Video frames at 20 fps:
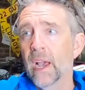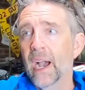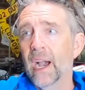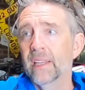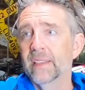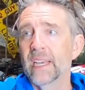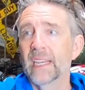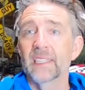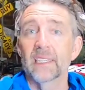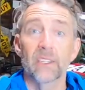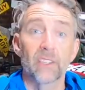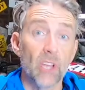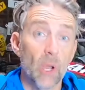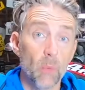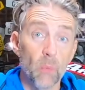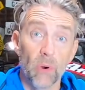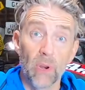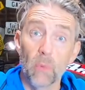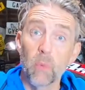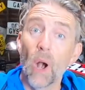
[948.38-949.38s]
And they said,
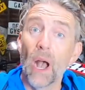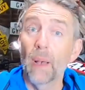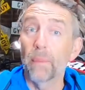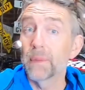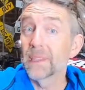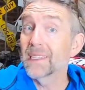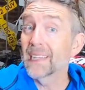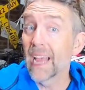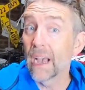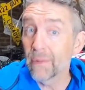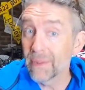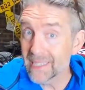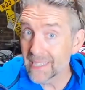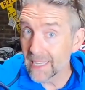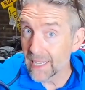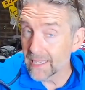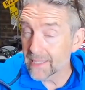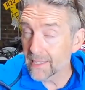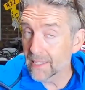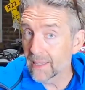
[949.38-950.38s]
don't worry, what happens now is
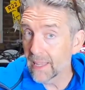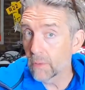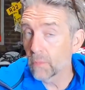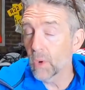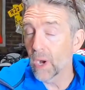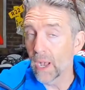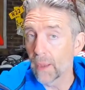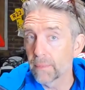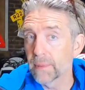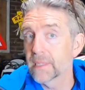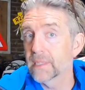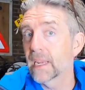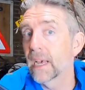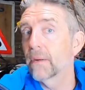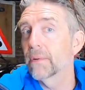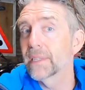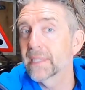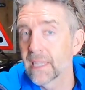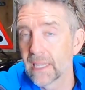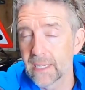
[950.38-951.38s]
this, and then what happens
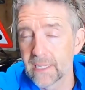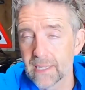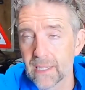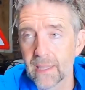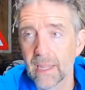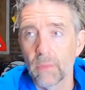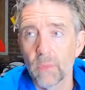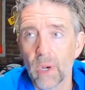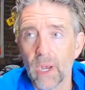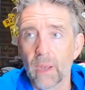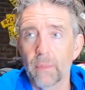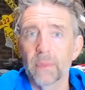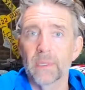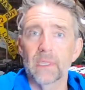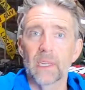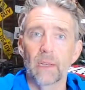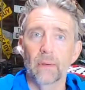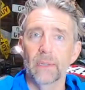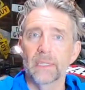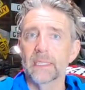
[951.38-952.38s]
now is this, and then what happens
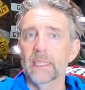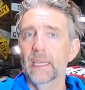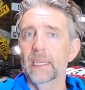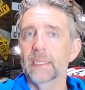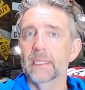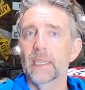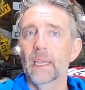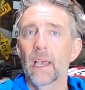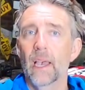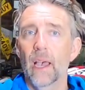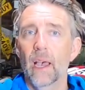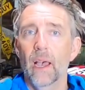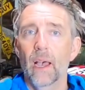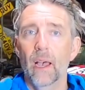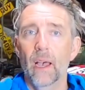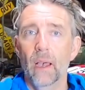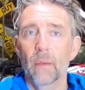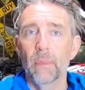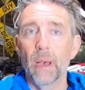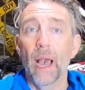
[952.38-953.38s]
now is this.
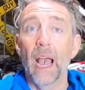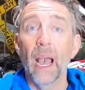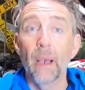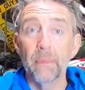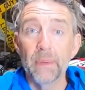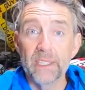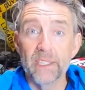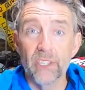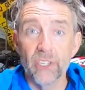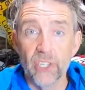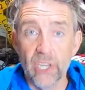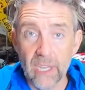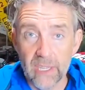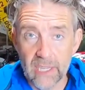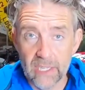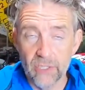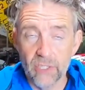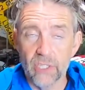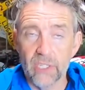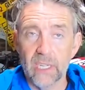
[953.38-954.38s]
Happy to share
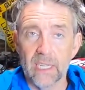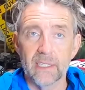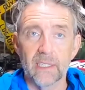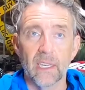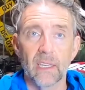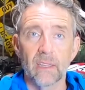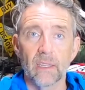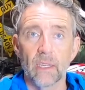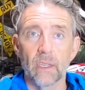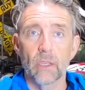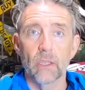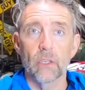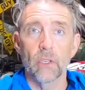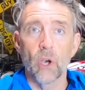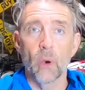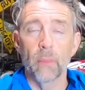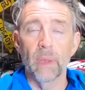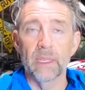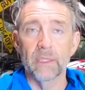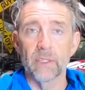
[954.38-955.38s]
that, just ask in the
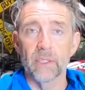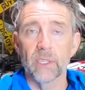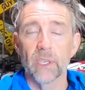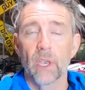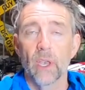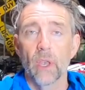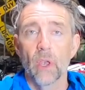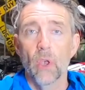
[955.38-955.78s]
comments.